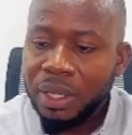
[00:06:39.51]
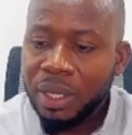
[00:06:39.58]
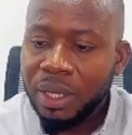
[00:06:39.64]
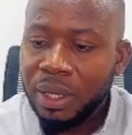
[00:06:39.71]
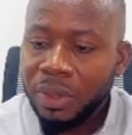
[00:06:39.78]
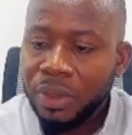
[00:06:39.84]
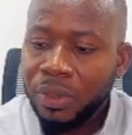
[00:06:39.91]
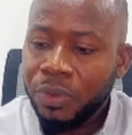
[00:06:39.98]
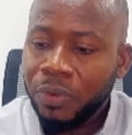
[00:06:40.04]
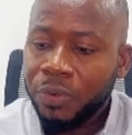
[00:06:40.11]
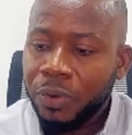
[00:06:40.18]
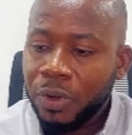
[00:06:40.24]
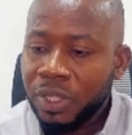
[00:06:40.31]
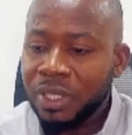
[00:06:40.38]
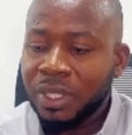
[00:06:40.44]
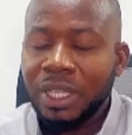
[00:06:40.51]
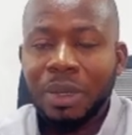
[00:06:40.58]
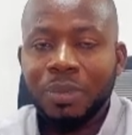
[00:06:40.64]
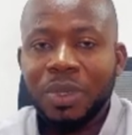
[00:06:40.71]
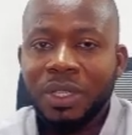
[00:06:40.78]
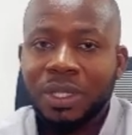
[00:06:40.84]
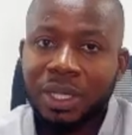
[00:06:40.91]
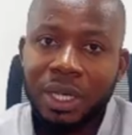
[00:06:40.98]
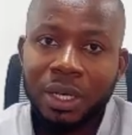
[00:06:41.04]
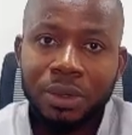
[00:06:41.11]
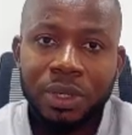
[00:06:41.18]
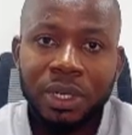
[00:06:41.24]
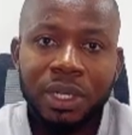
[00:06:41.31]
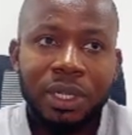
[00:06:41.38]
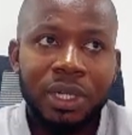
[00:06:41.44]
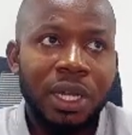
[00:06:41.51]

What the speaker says: The fourth step is scheduling.